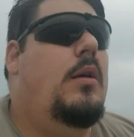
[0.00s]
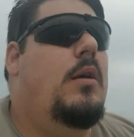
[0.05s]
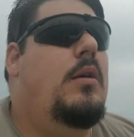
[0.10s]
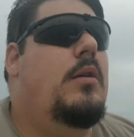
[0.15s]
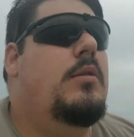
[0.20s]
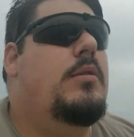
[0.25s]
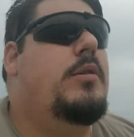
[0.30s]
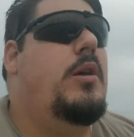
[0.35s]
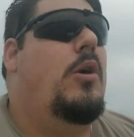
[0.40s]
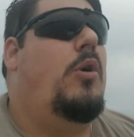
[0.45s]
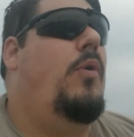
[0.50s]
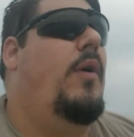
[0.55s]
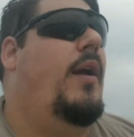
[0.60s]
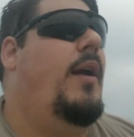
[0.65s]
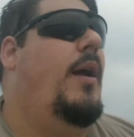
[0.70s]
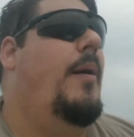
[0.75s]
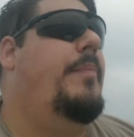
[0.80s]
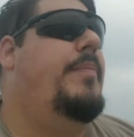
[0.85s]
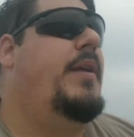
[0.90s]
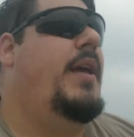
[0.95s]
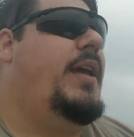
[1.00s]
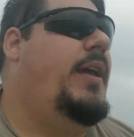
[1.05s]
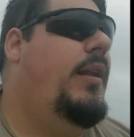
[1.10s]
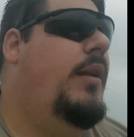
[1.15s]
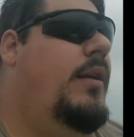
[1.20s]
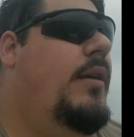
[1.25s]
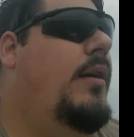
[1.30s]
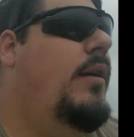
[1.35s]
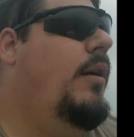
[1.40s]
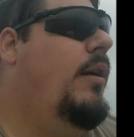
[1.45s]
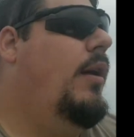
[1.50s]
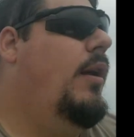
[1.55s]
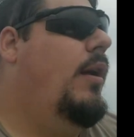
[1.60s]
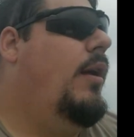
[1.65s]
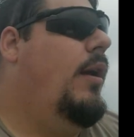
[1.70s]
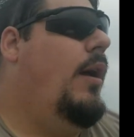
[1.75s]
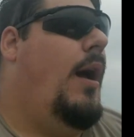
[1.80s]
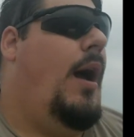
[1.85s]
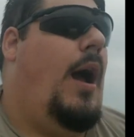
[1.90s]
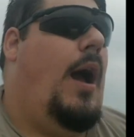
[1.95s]
So quick update,
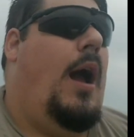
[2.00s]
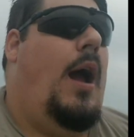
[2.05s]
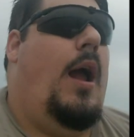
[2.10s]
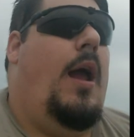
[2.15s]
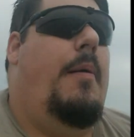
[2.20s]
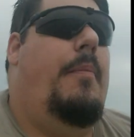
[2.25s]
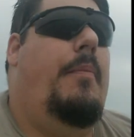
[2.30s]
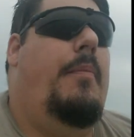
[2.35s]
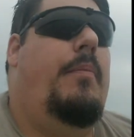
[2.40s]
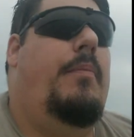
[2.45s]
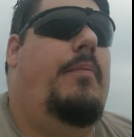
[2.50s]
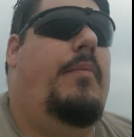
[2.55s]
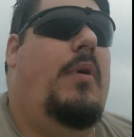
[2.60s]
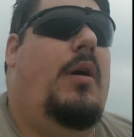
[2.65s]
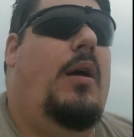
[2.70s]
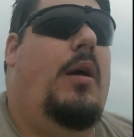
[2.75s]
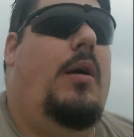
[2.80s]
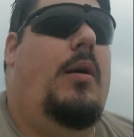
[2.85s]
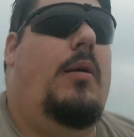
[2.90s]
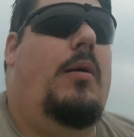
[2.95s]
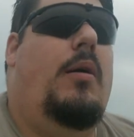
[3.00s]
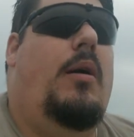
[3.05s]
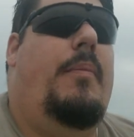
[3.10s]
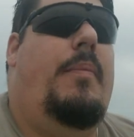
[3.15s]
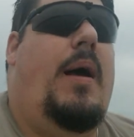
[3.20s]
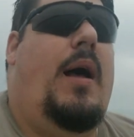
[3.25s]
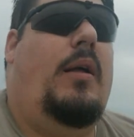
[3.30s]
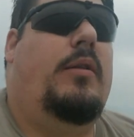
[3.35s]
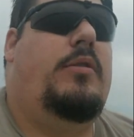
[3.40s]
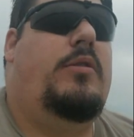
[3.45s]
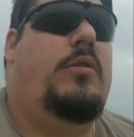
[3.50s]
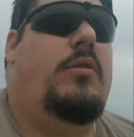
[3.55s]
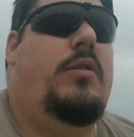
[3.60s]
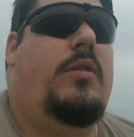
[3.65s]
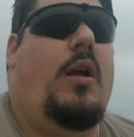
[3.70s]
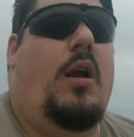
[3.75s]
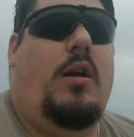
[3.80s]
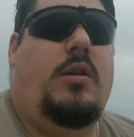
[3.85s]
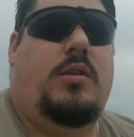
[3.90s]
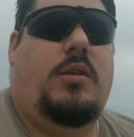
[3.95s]
I'm about
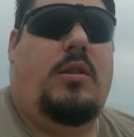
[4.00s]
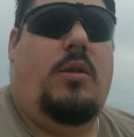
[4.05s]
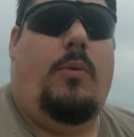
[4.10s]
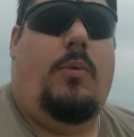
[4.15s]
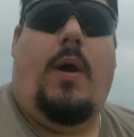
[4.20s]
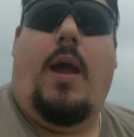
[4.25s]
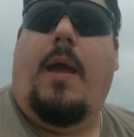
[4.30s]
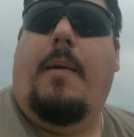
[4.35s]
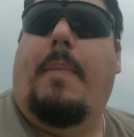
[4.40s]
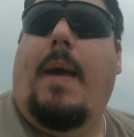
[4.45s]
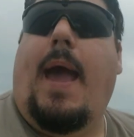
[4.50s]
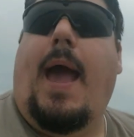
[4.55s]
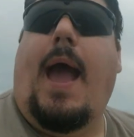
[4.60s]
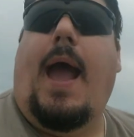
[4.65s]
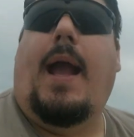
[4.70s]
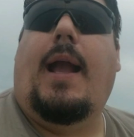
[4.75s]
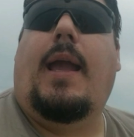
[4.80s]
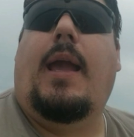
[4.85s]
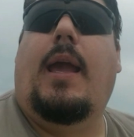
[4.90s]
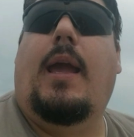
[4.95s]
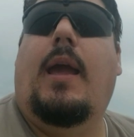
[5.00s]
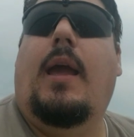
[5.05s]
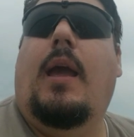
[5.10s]
2/3 of the way back